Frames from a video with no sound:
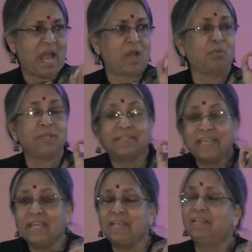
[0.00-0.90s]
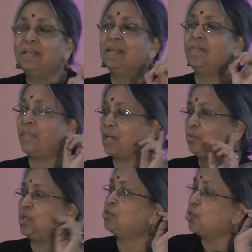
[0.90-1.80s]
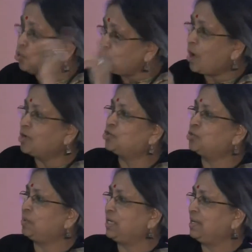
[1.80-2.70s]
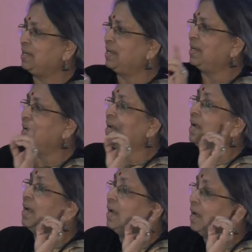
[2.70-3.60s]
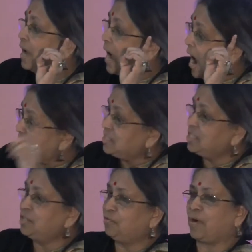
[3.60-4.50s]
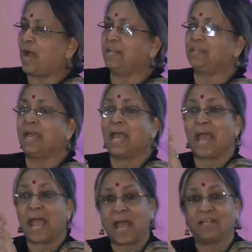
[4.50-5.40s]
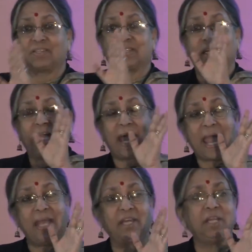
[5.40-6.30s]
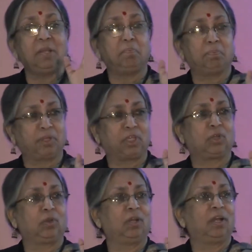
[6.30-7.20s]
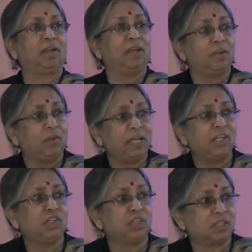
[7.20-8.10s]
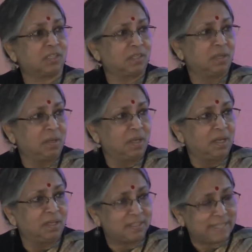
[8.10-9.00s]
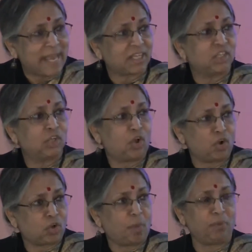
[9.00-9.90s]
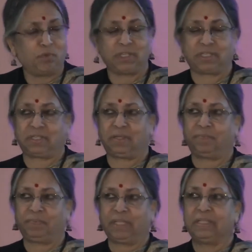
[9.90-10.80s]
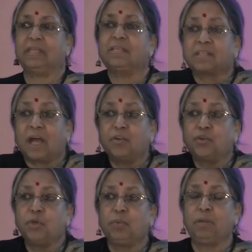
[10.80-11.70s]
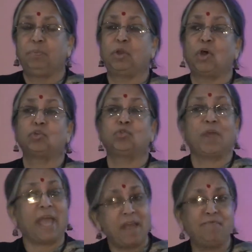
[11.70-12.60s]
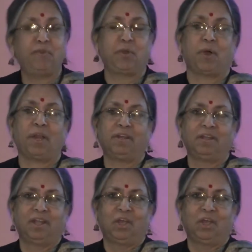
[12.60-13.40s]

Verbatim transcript: And we said that we don't want to be identified as any particular religious sect or community. This country will belong to everyone